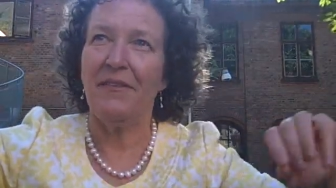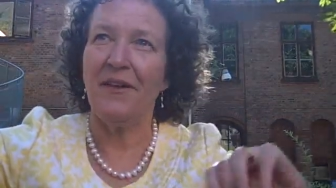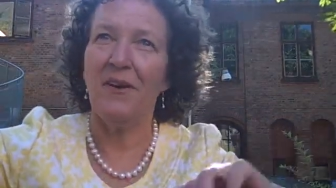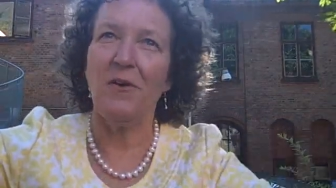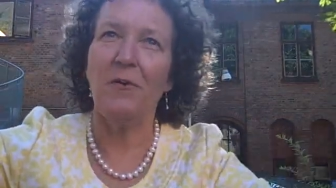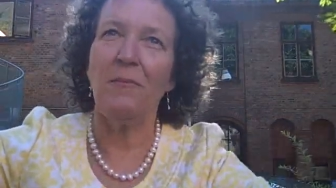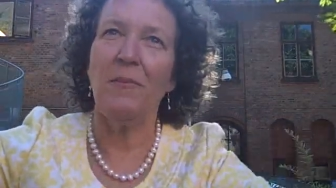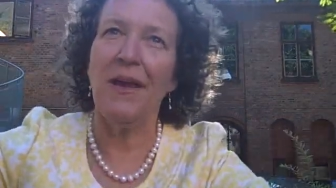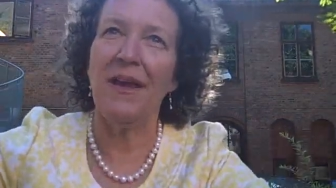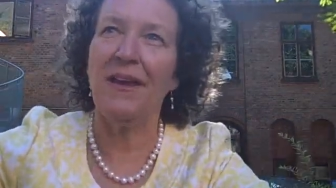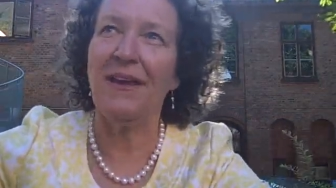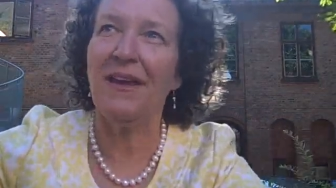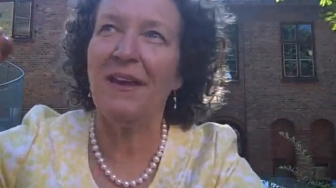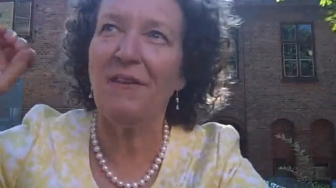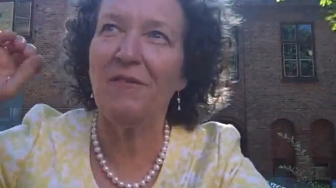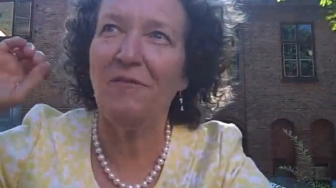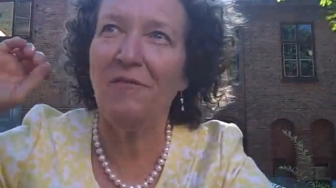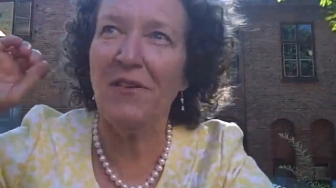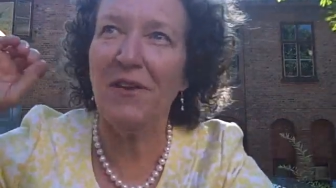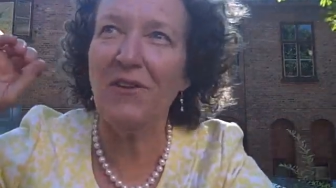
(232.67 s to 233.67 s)
they're
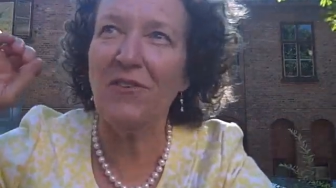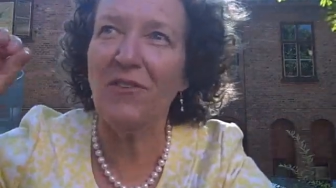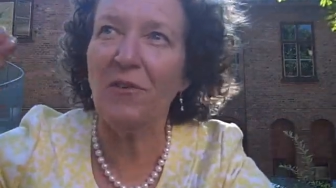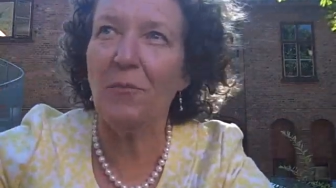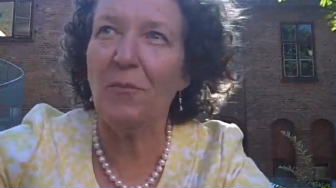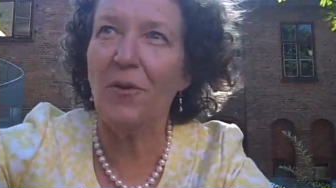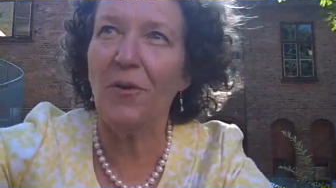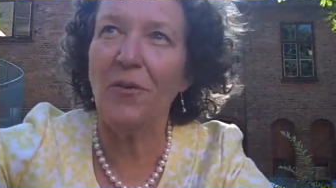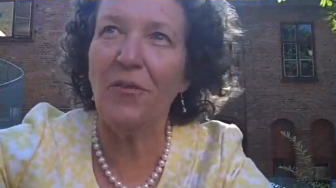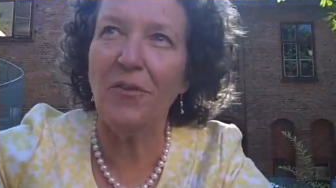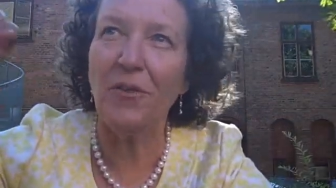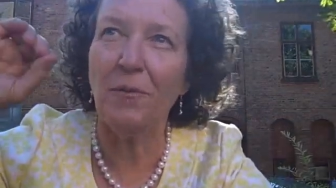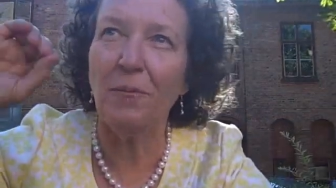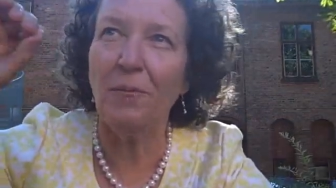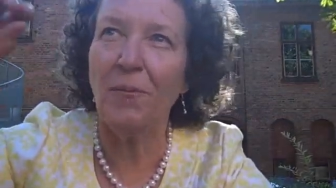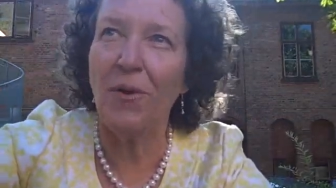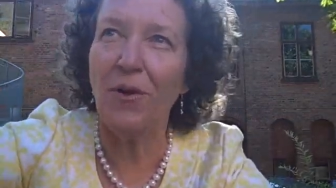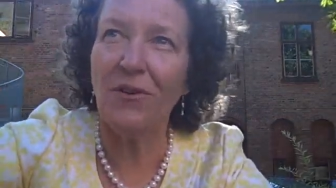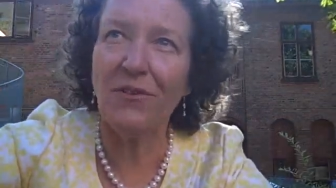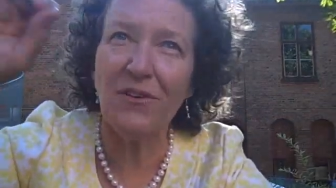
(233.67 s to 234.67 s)
making visible the
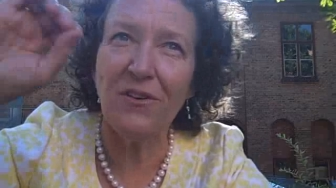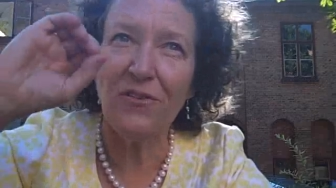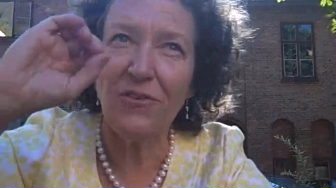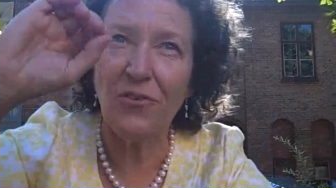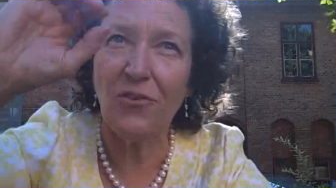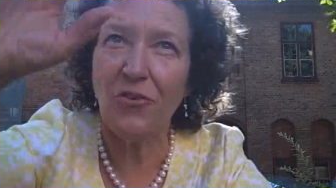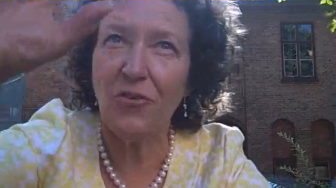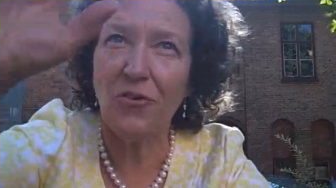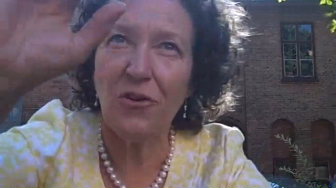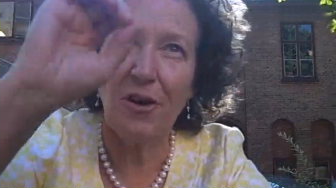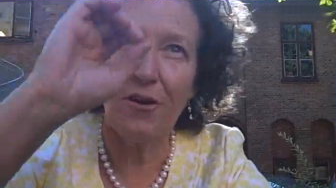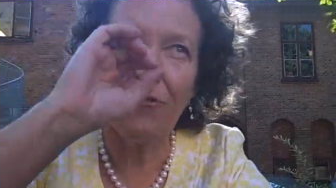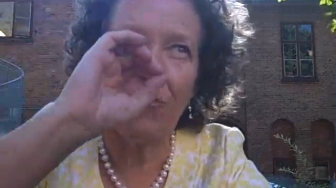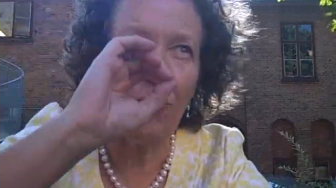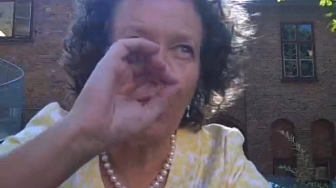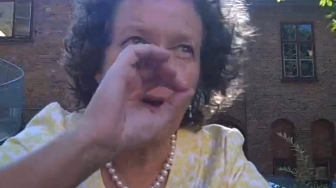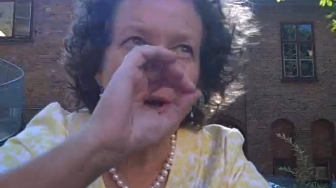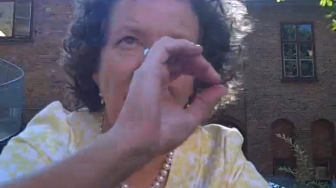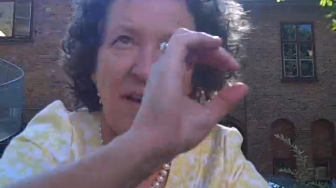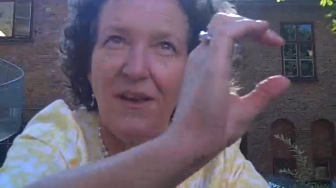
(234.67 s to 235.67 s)
multitude
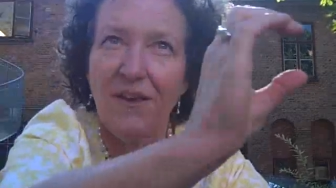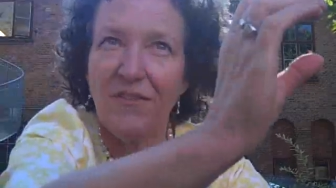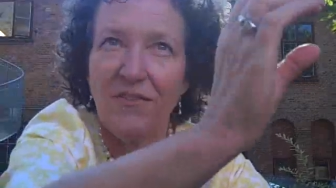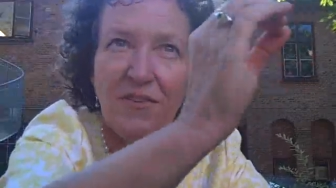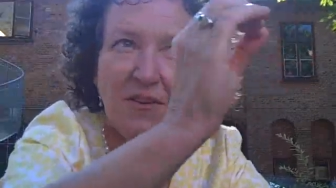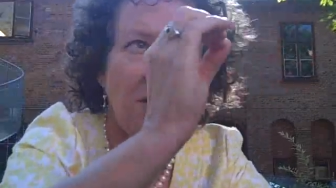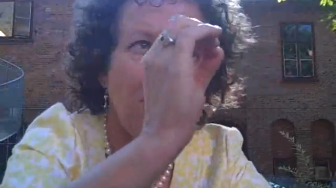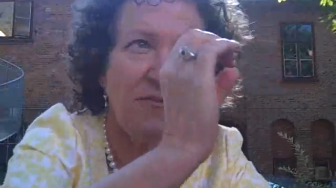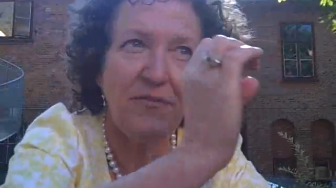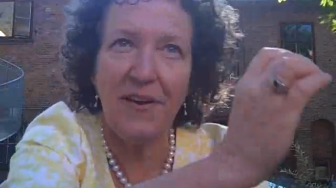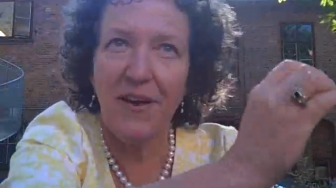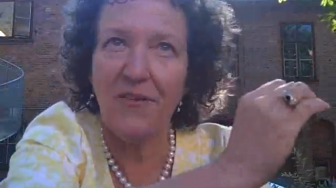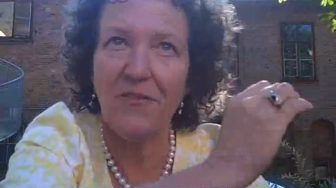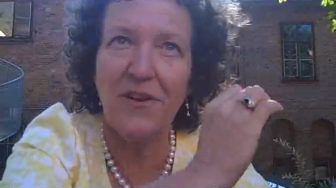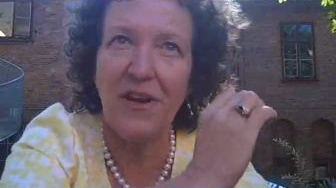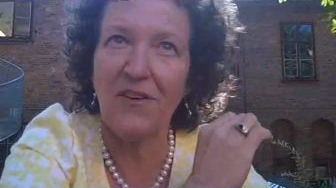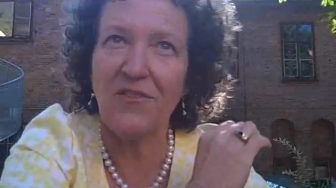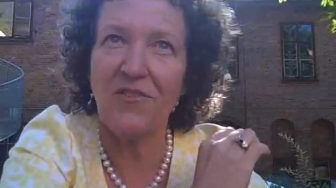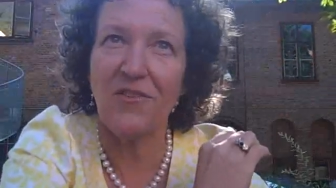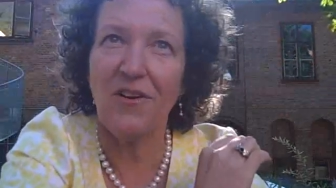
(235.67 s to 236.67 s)
of ways that are
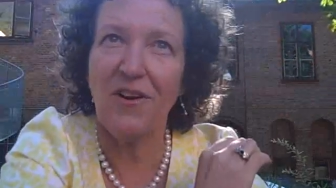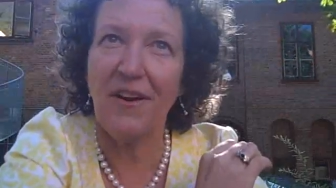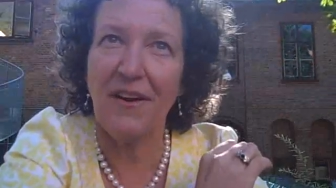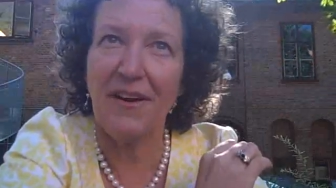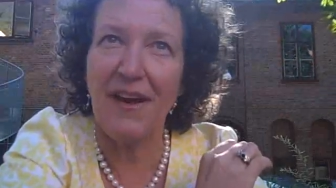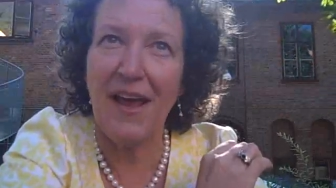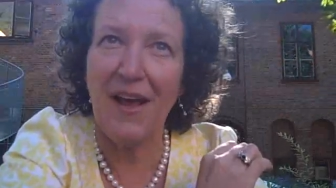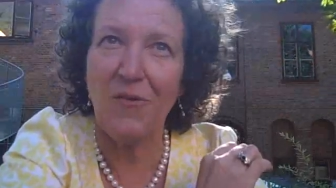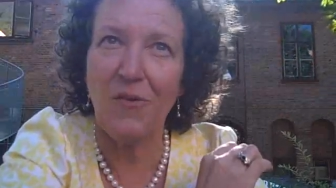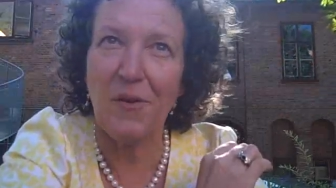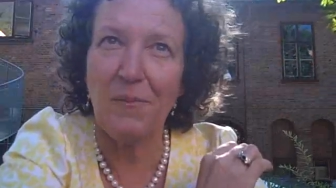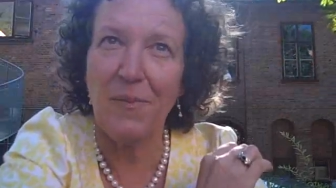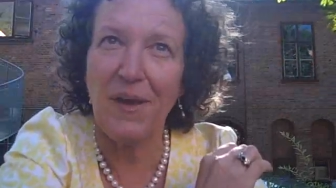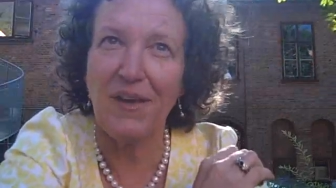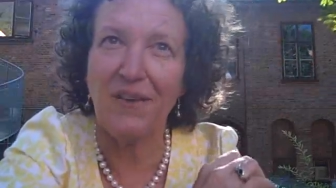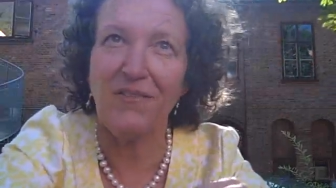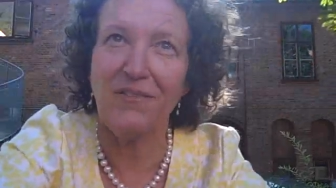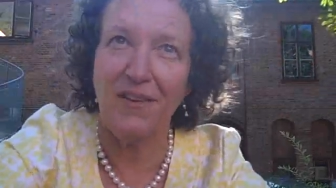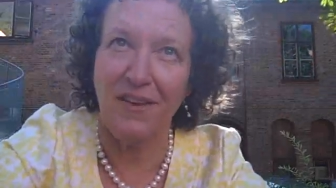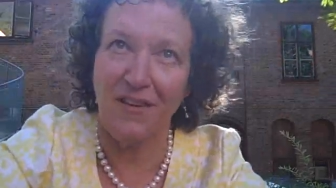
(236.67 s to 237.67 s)
foundational in how we
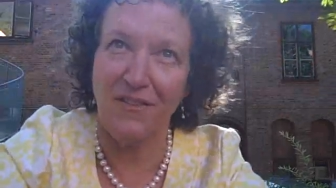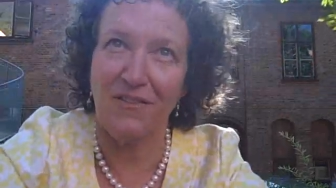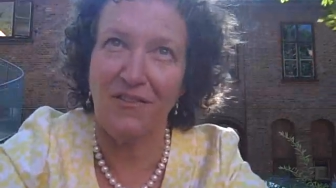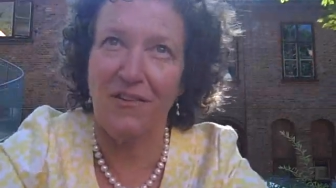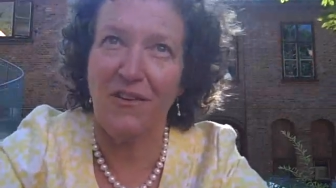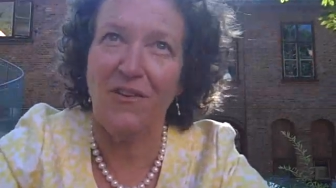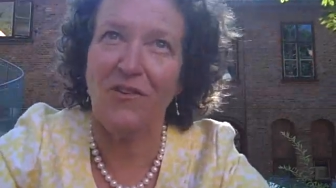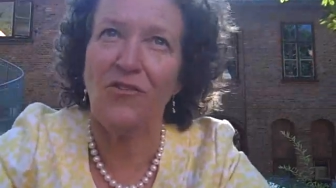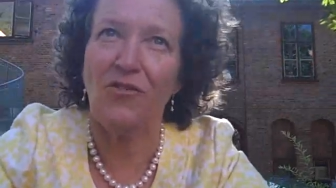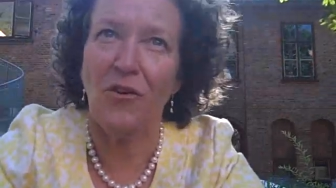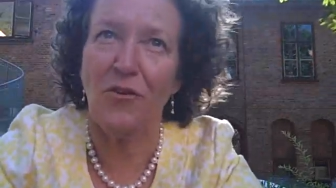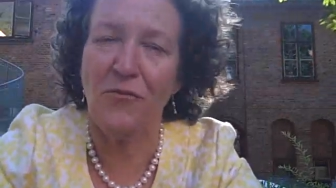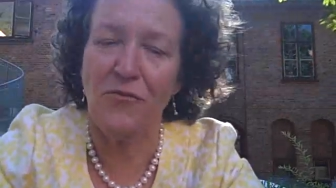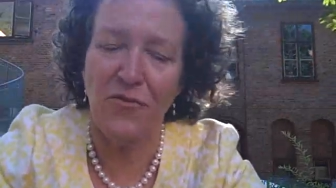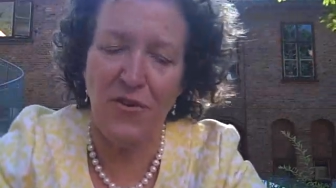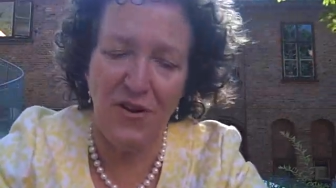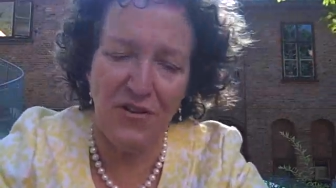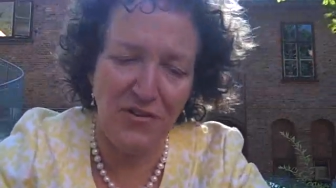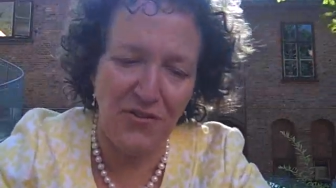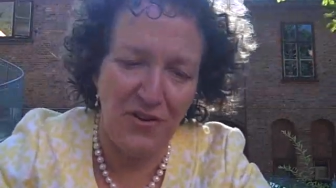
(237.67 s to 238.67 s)
make sense. So
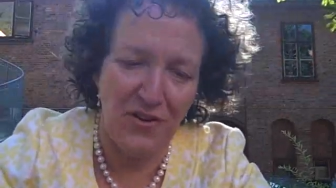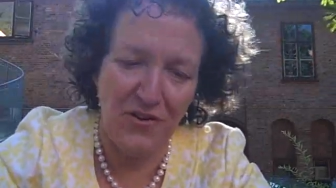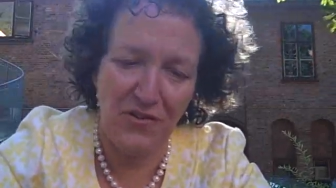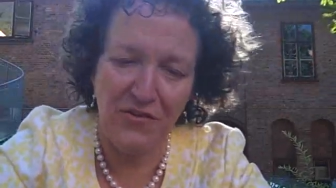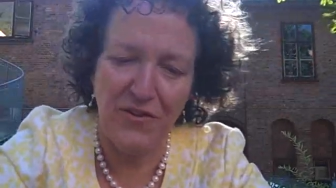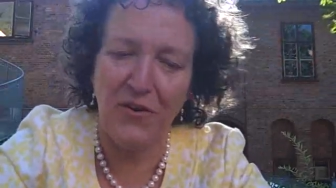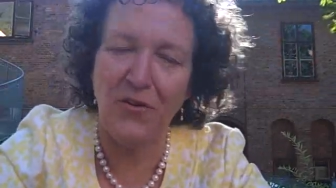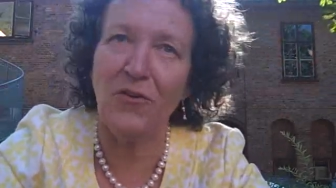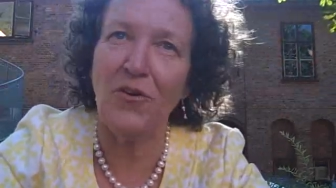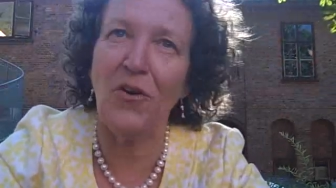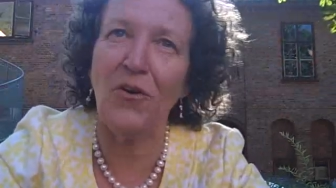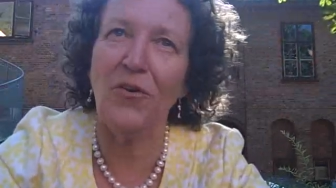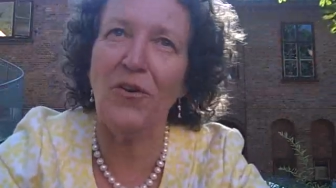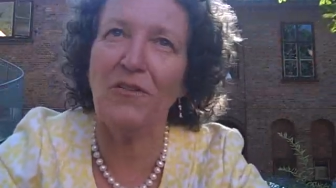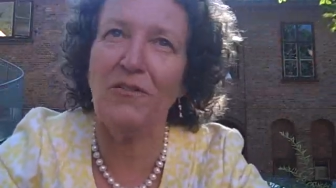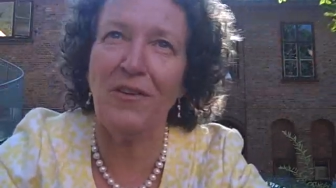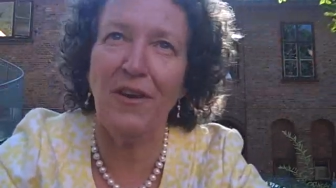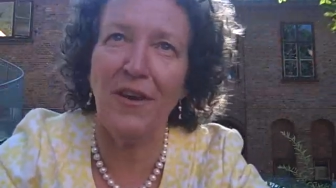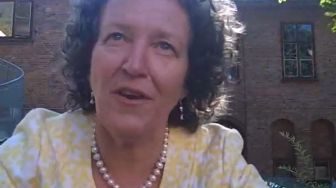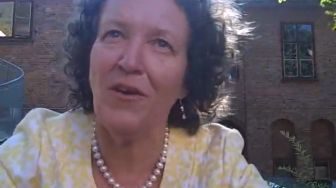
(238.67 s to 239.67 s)
for instance, they're
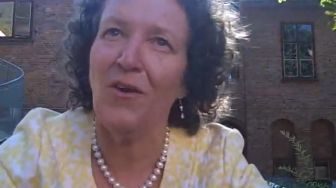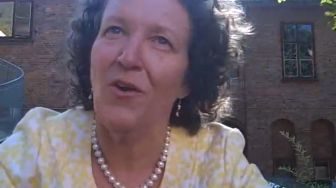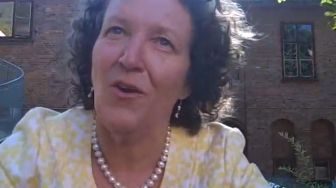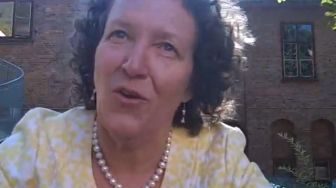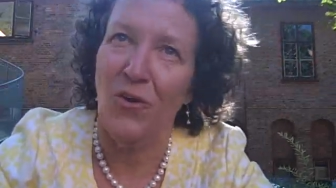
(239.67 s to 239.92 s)
noticing